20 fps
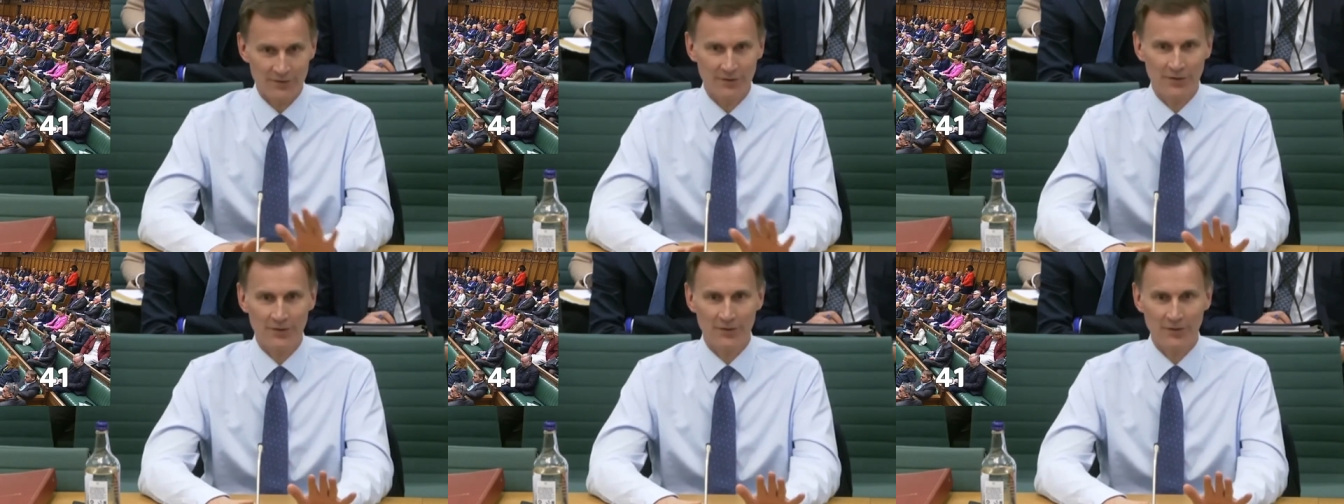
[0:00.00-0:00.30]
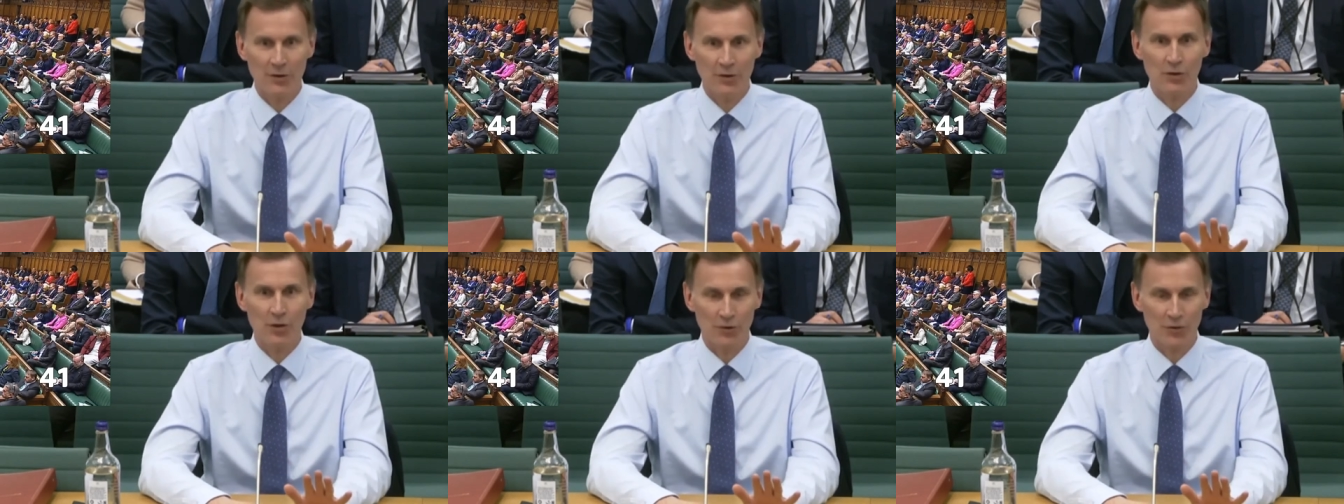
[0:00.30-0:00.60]

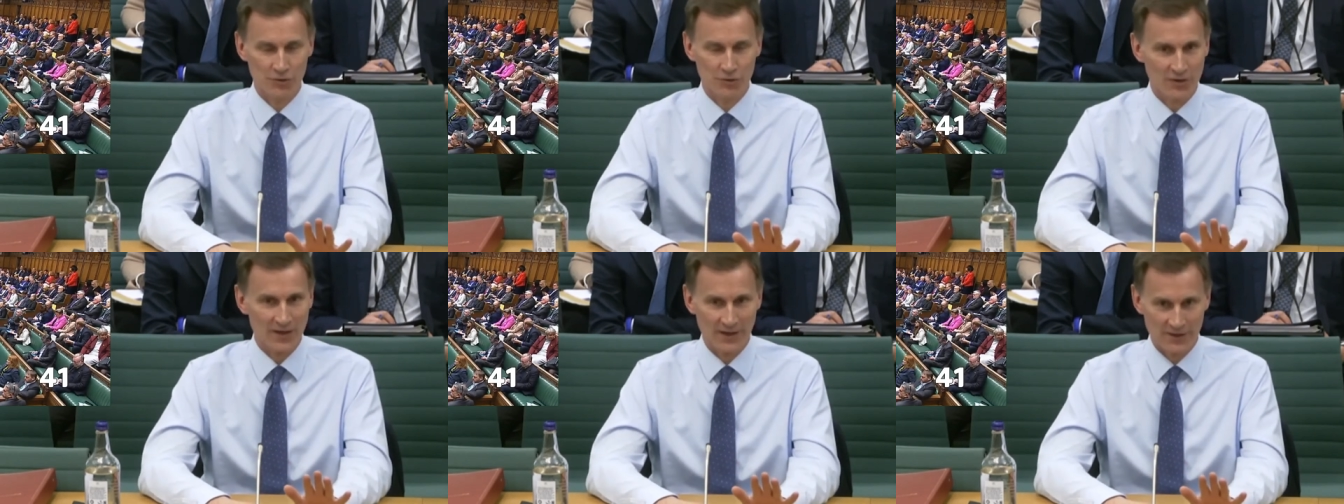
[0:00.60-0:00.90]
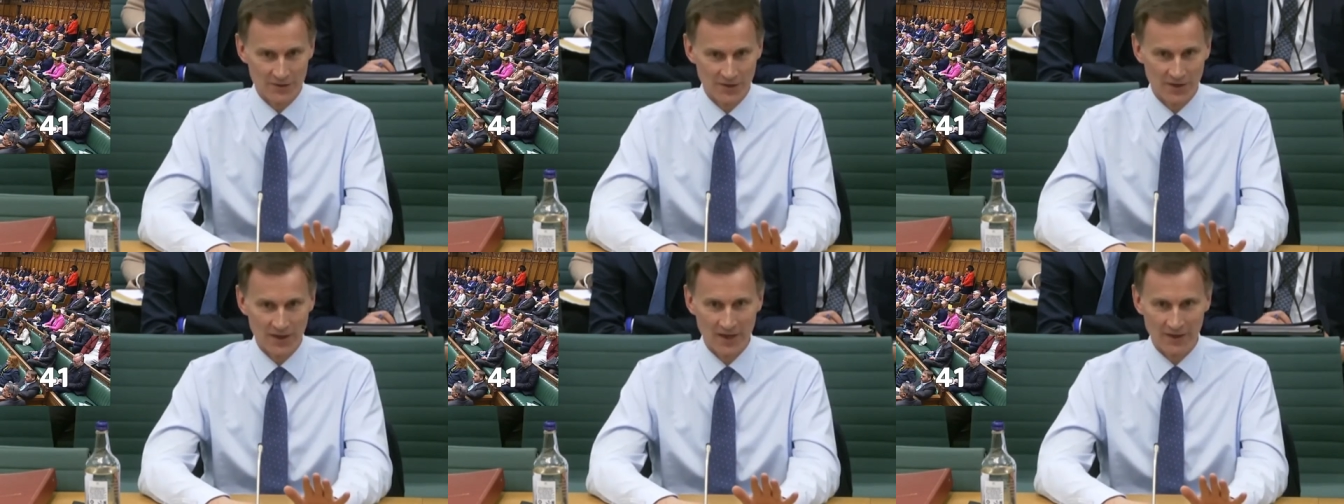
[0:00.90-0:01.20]
no
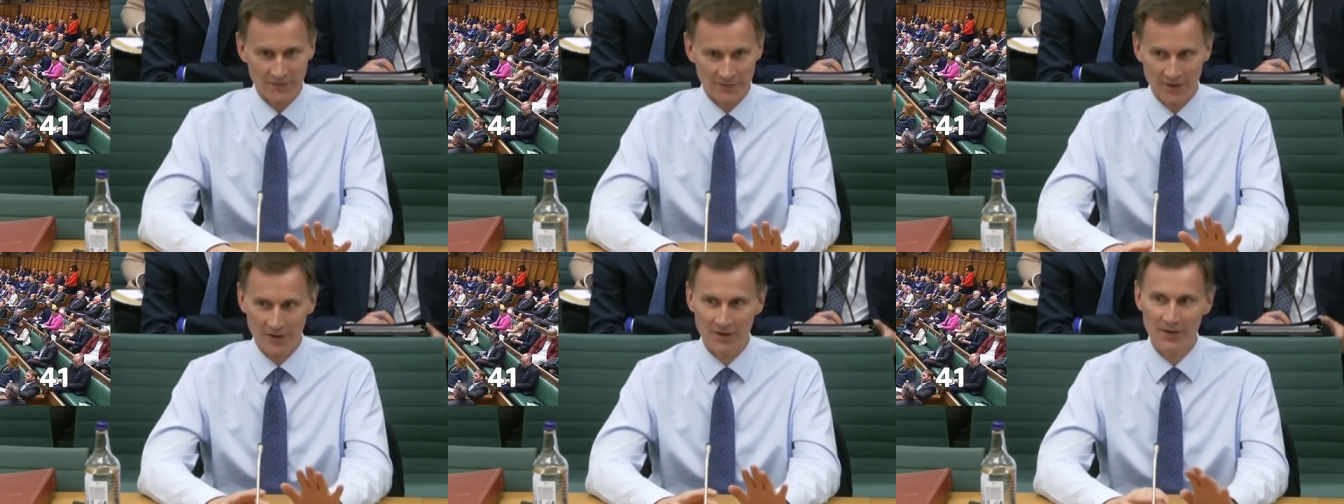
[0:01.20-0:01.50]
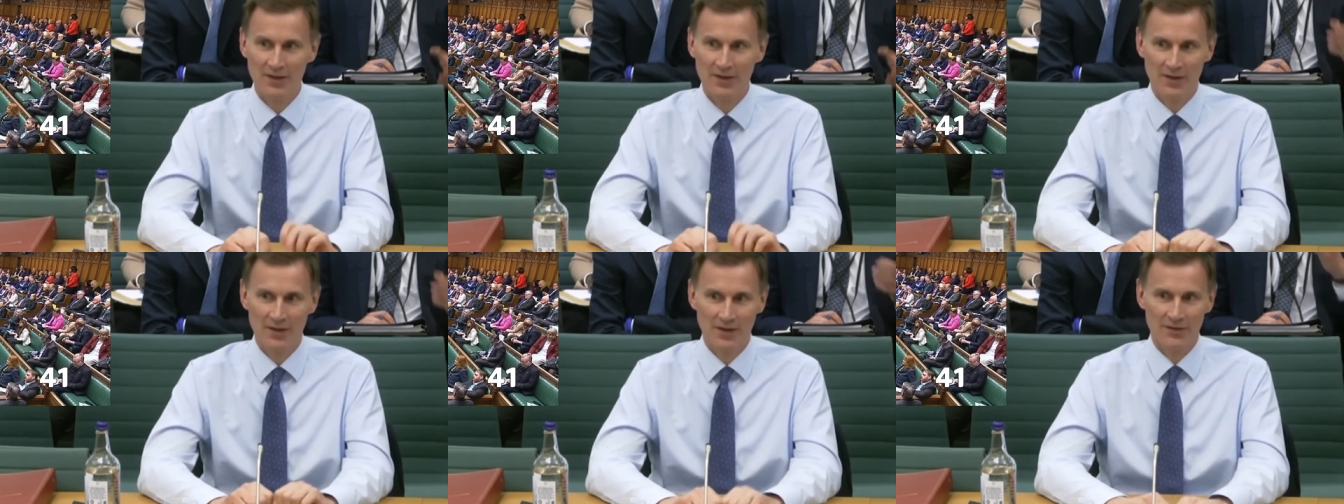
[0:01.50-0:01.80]
contracts ever
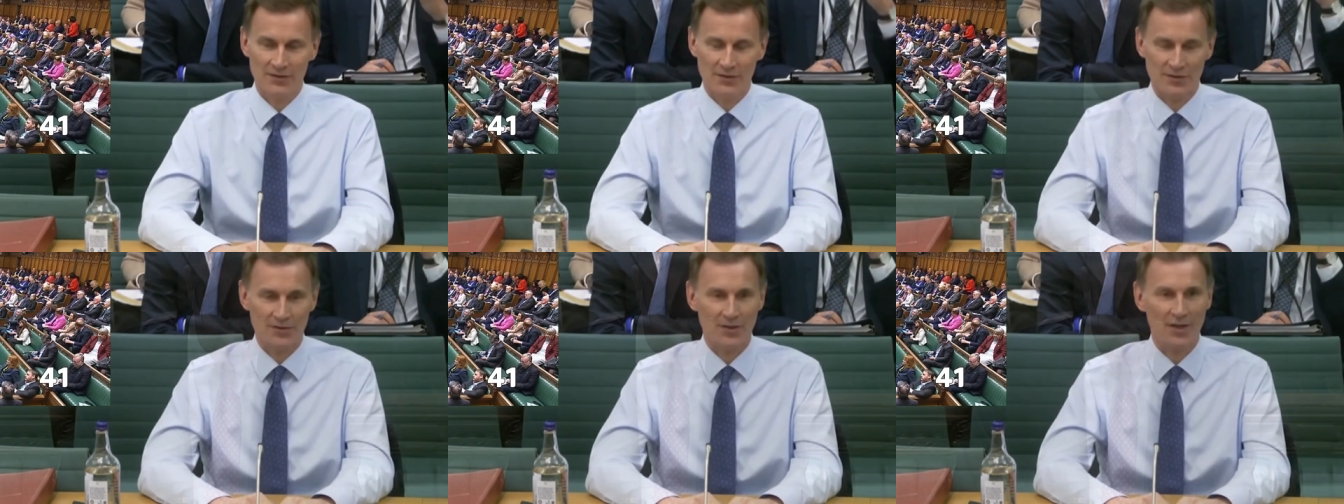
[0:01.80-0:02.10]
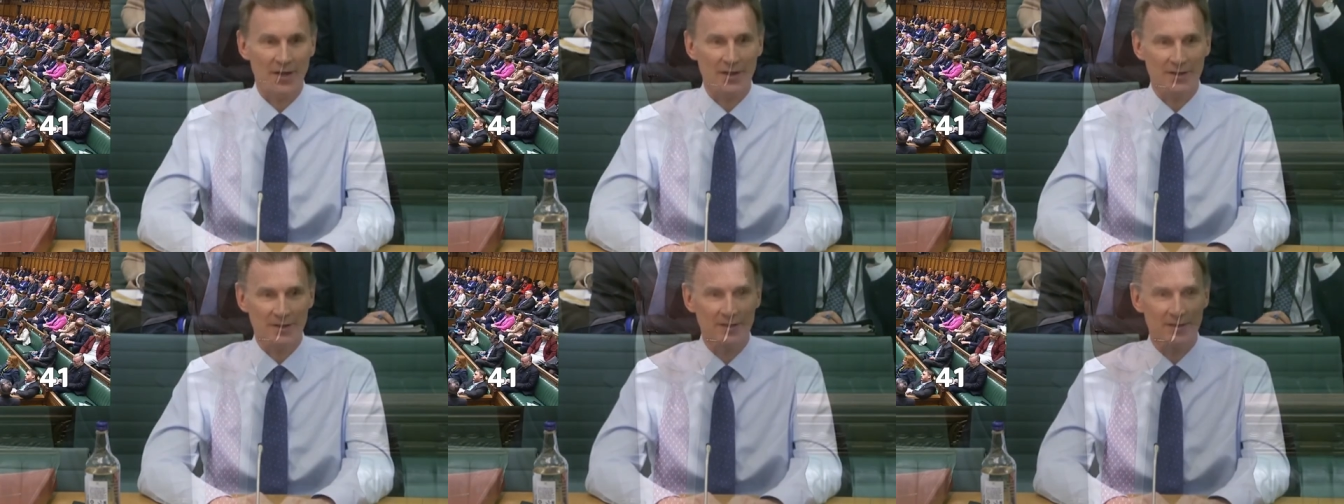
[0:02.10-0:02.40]

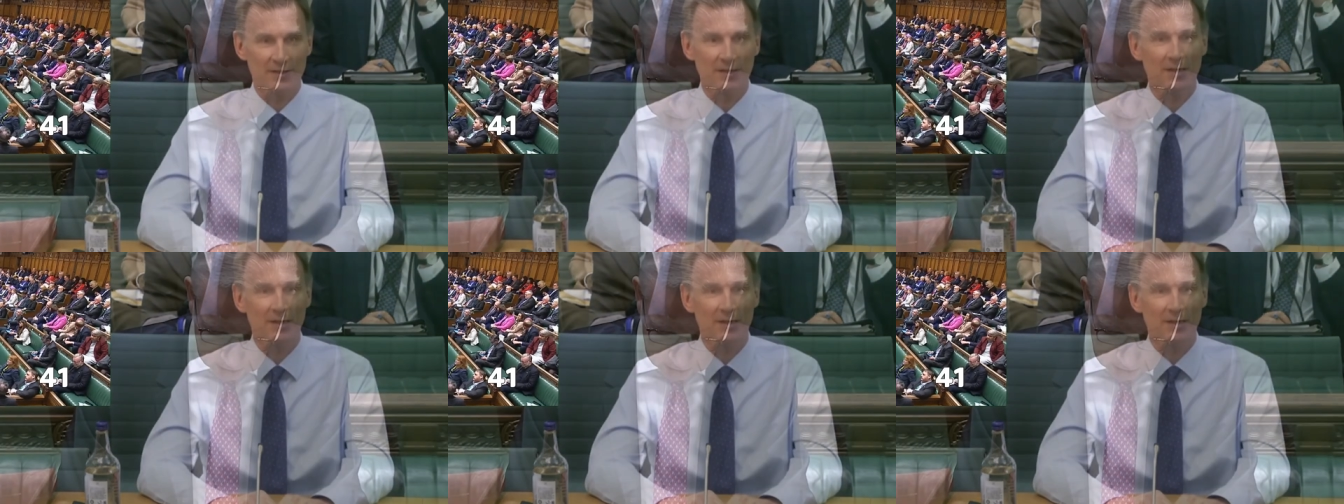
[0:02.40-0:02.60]
decided.